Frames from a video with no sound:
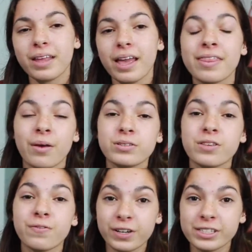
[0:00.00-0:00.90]
And that was
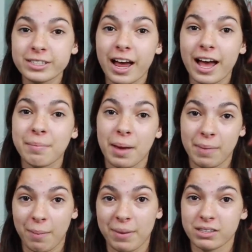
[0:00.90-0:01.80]
the first time I
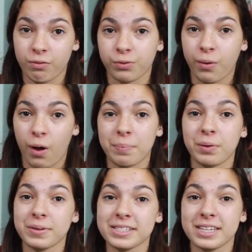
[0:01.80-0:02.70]
made myself throw up.
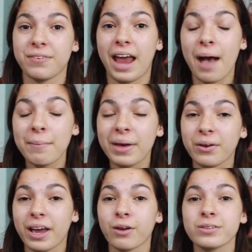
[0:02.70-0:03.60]
It wasn't even at
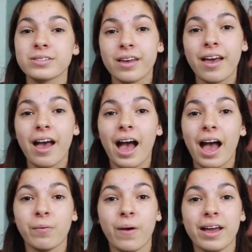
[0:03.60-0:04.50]
my own house.
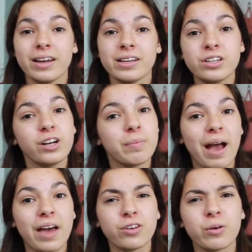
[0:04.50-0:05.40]
I went into her
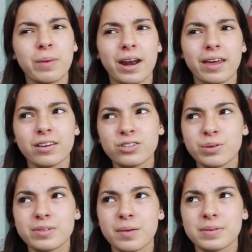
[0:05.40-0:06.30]
bathroom, and I think
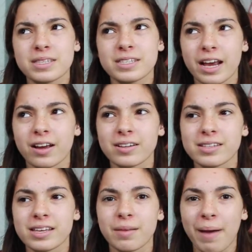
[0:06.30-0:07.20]
she was
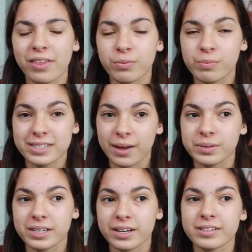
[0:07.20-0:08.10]
upstairs and the bathroom was
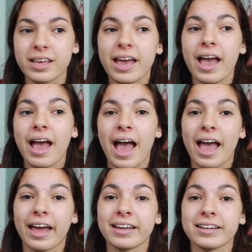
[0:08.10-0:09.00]
downstairs,
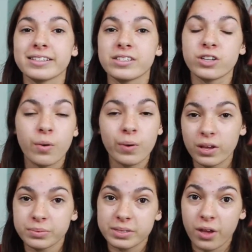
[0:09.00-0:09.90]
and no one
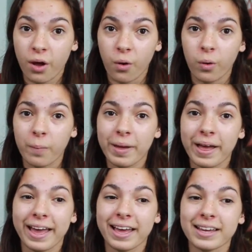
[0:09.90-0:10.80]
else was home,
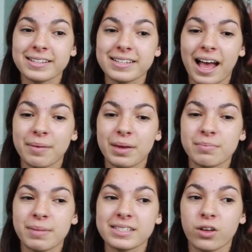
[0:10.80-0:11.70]
and I
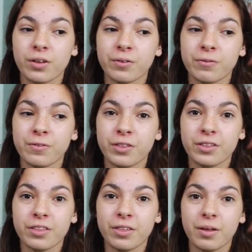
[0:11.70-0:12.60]
made myself
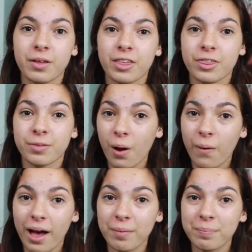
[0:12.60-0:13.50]

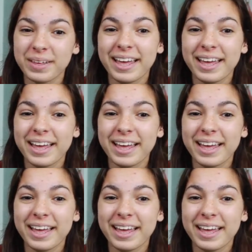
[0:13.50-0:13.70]
throw up.